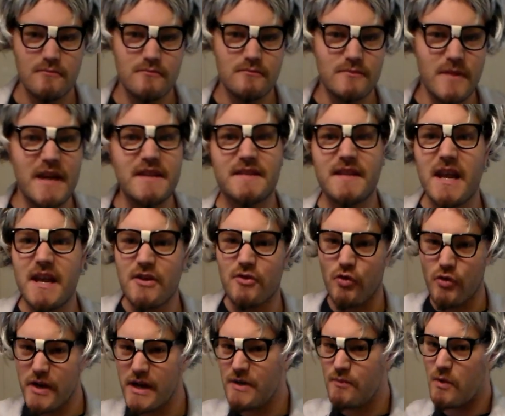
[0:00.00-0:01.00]
They say
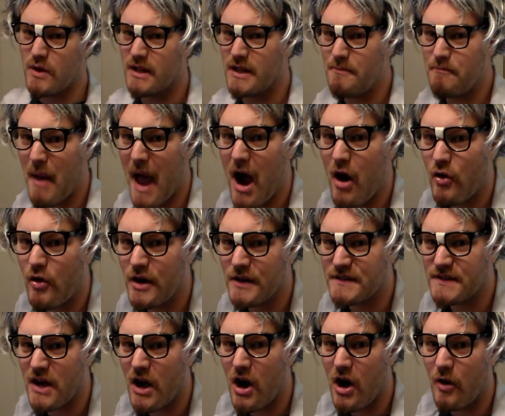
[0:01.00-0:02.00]
greed will empower
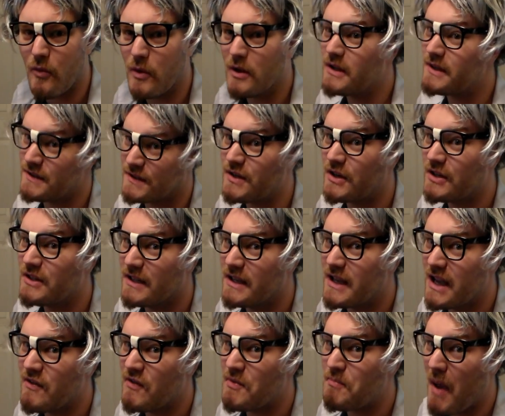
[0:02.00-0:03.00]
us all. Well, it's certainly
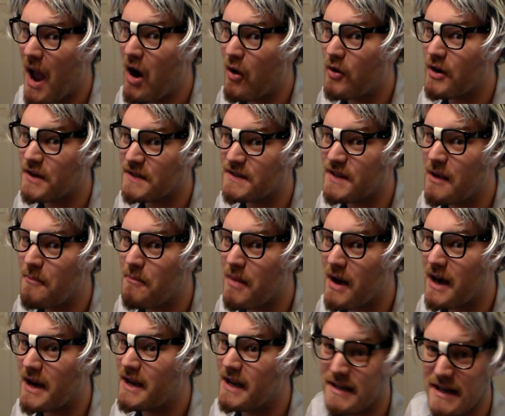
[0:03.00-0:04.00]
given power to
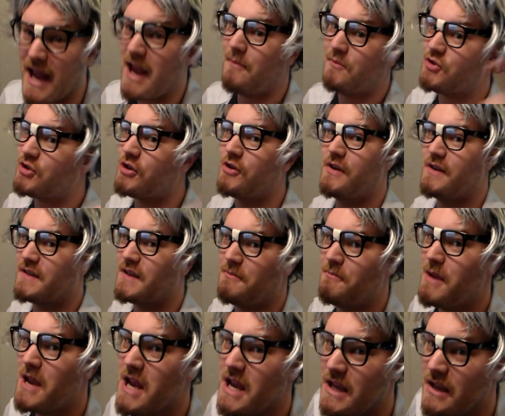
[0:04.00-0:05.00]
somebody. It damn sure isn't
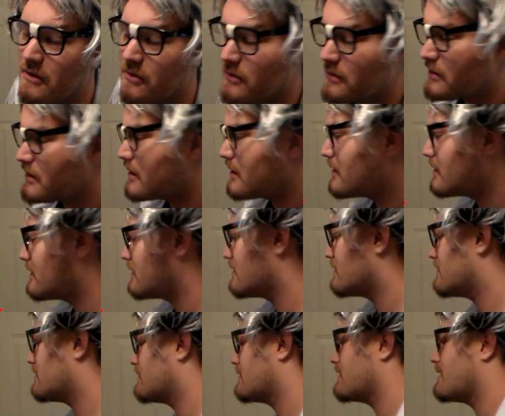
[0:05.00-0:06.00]
me.
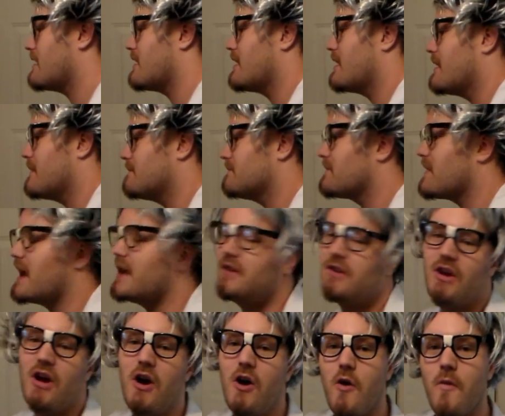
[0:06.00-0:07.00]
And
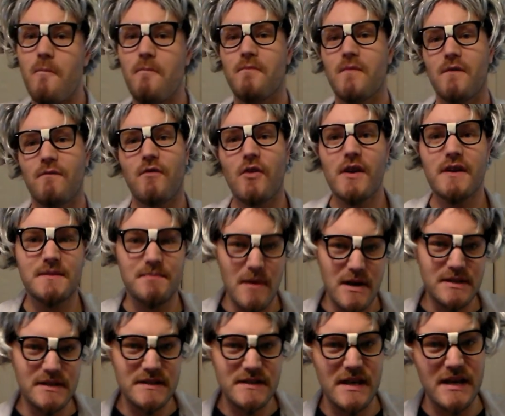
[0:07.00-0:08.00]
you know, for as
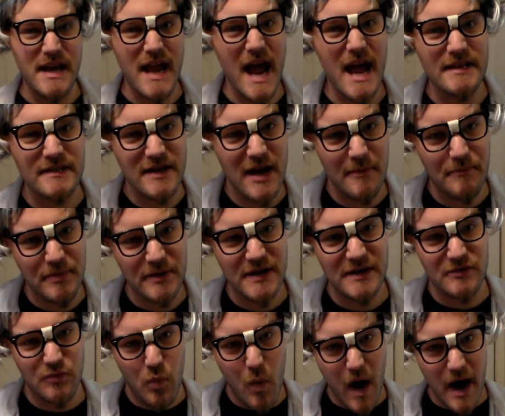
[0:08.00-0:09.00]
much as the gas
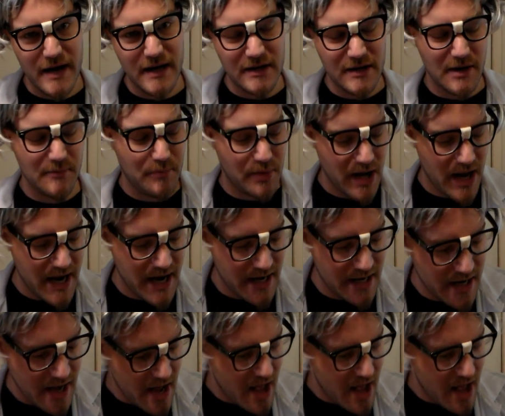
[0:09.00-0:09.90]
companies whine and complain